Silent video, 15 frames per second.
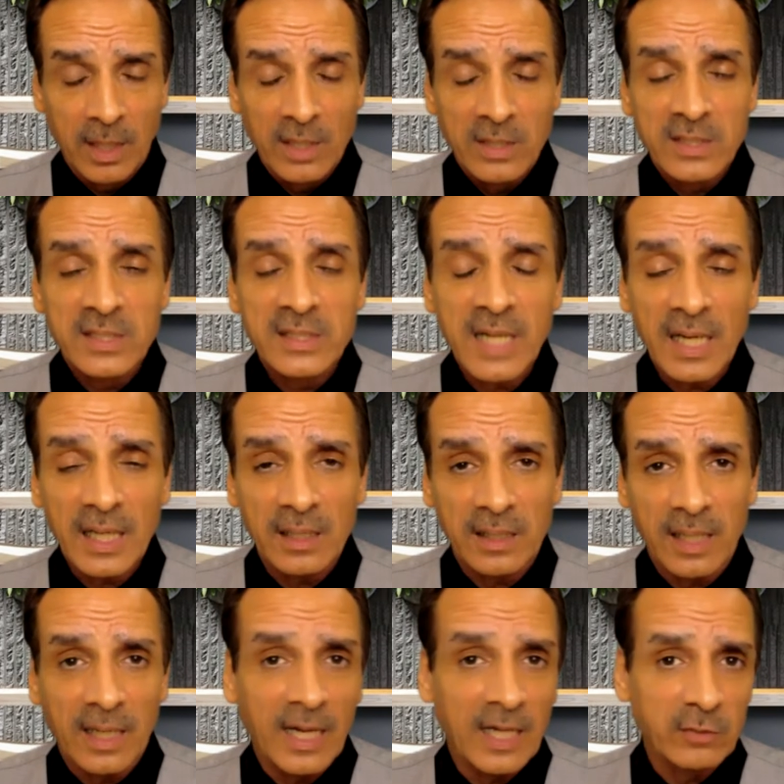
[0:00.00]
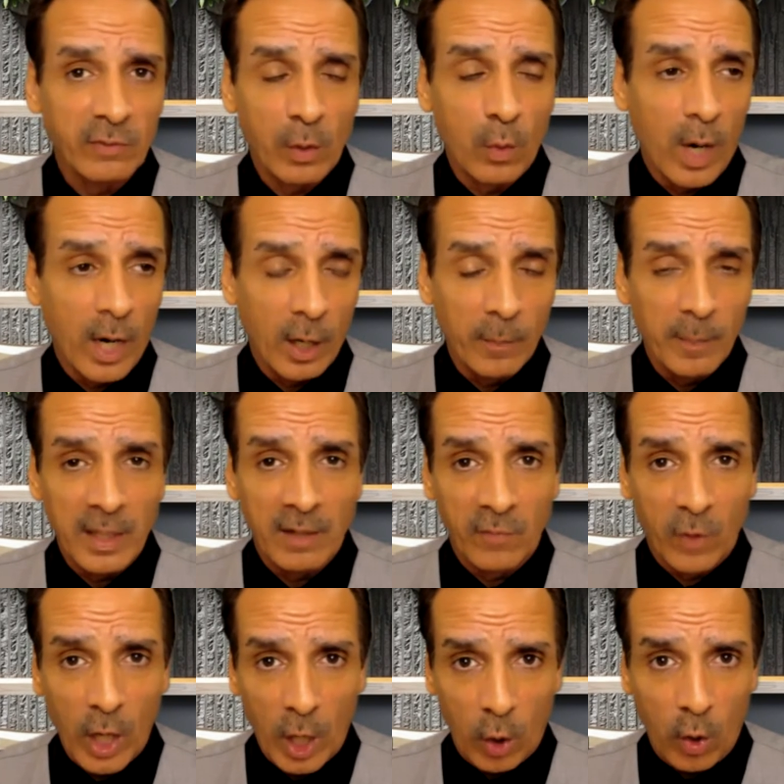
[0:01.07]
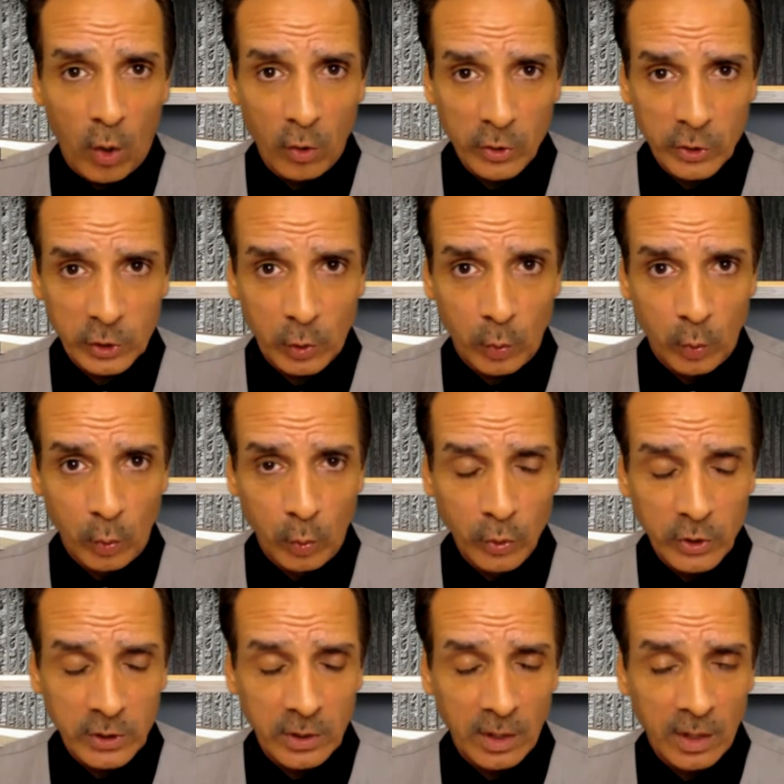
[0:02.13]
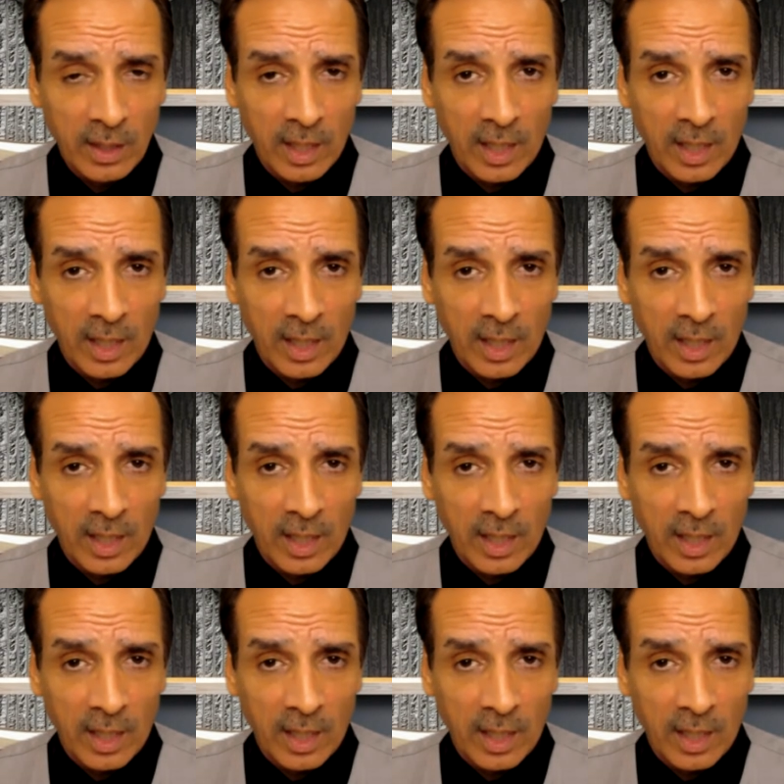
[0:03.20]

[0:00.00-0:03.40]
Second thing, that's a requirement of all schools